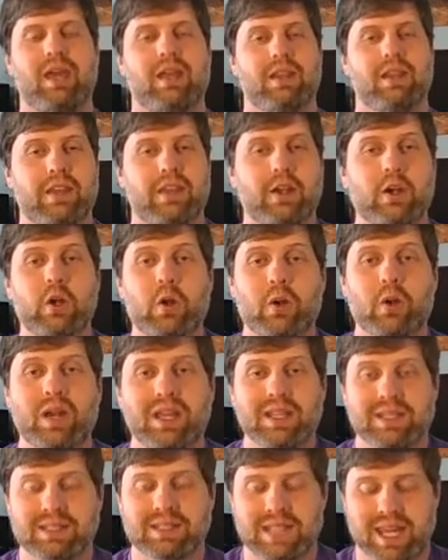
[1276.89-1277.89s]
They're a great
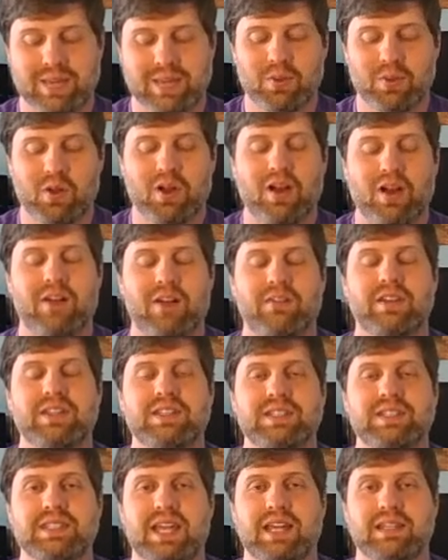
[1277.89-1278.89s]
example of
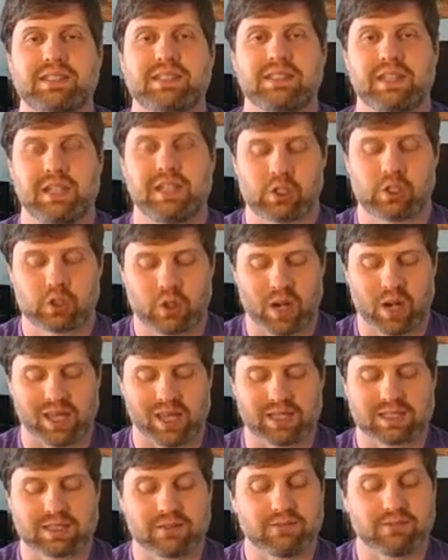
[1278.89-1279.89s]
sex-linked
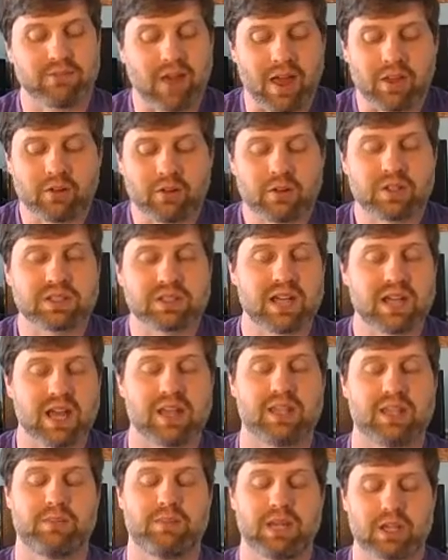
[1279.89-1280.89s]
traits. The father is not in
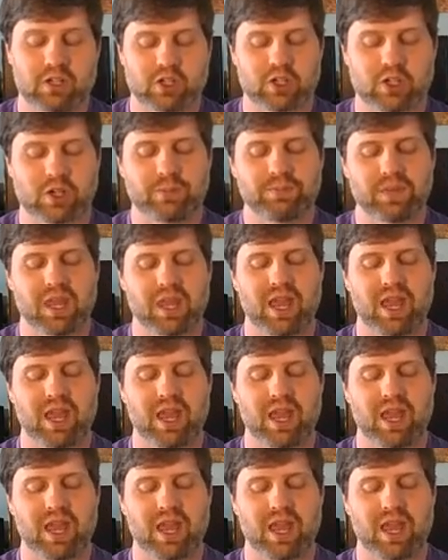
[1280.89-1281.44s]
the picture.